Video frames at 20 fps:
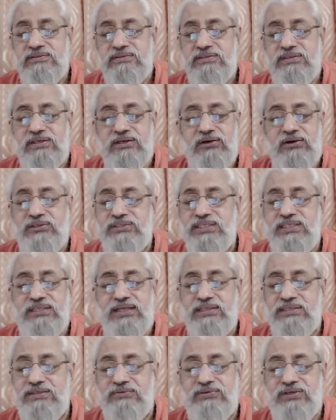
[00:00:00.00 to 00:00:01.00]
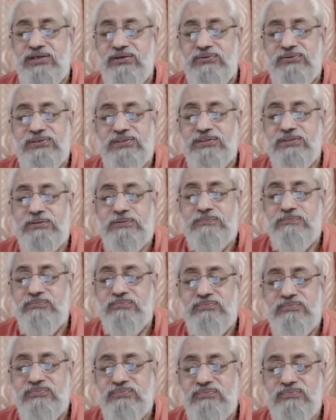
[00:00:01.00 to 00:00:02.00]
You cannot say the other way around.
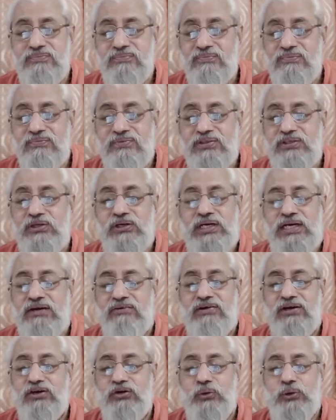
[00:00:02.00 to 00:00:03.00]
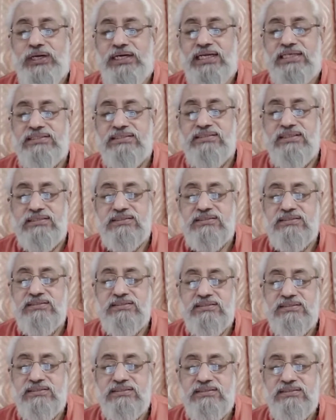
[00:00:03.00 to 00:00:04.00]
You will never know it as this.
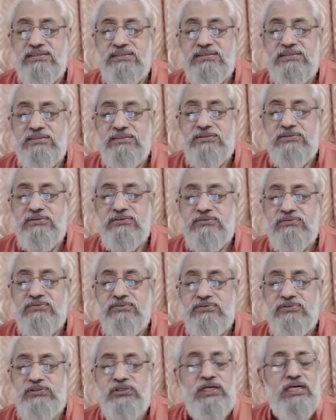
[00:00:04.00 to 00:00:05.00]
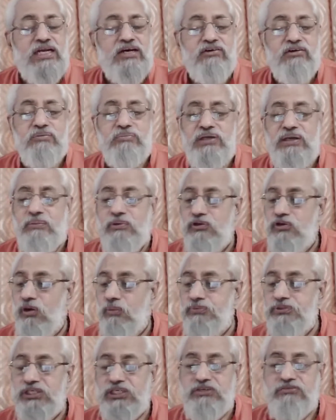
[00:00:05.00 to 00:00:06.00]
You will never be able to
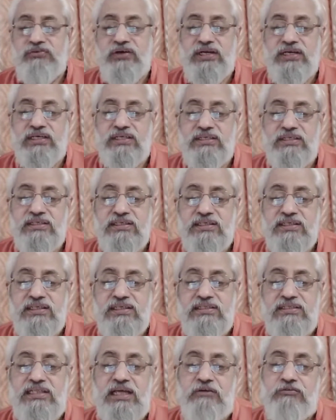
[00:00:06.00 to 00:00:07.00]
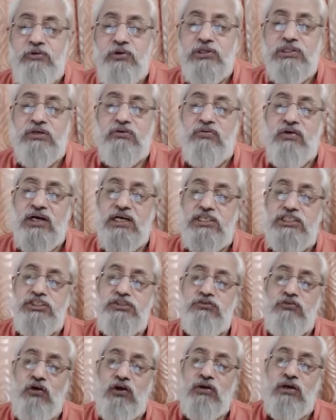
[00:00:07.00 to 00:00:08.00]
objectify it. Therefore, the
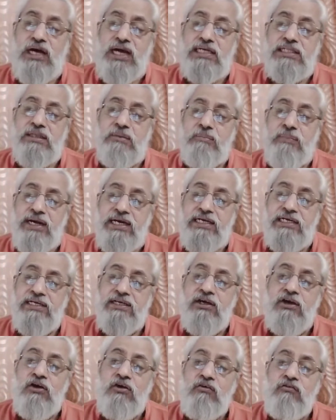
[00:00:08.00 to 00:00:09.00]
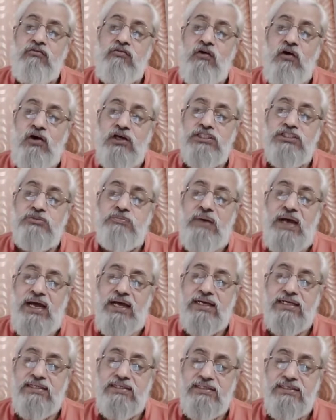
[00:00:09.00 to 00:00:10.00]
words and the mind falls
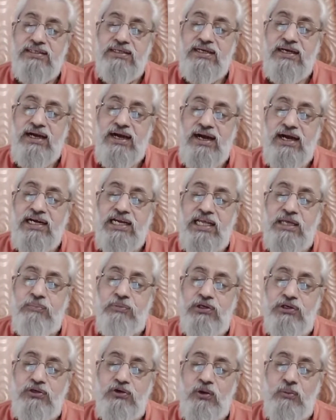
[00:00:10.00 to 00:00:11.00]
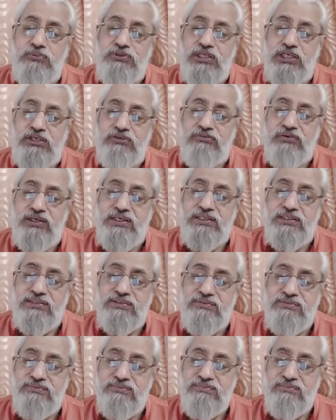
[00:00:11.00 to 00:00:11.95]
back, unable to objectify it.